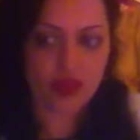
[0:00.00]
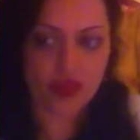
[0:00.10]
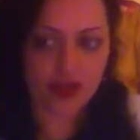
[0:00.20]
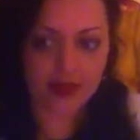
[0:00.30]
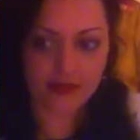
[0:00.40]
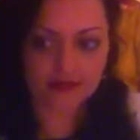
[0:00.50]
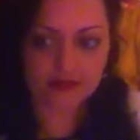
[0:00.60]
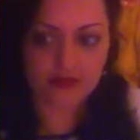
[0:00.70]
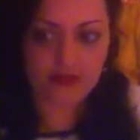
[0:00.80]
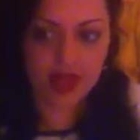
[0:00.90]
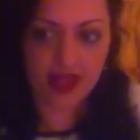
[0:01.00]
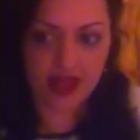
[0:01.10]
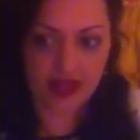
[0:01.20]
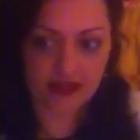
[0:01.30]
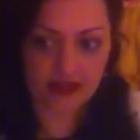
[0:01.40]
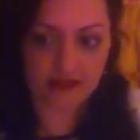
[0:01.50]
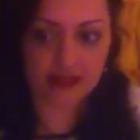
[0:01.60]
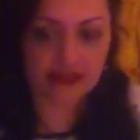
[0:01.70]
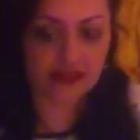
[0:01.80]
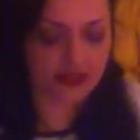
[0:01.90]
And
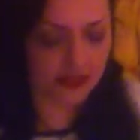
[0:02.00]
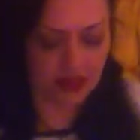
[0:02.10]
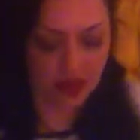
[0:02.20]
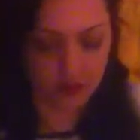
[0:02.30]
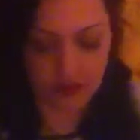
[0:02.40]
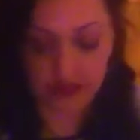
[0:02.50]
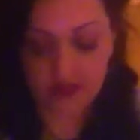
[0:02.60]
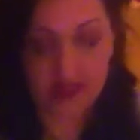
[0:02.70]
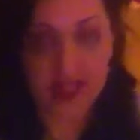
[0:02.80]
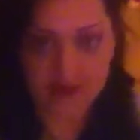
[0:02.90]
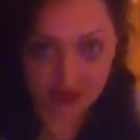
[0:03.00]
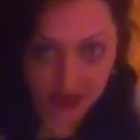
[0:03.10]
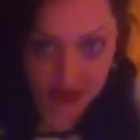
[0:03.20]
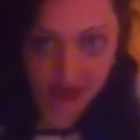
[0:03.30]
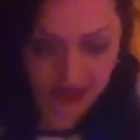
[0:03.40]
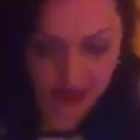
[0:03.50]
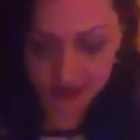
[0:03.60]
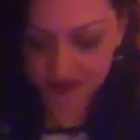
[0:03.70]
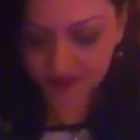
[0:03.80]
basically that's what they told me. It was everything I had been looking into,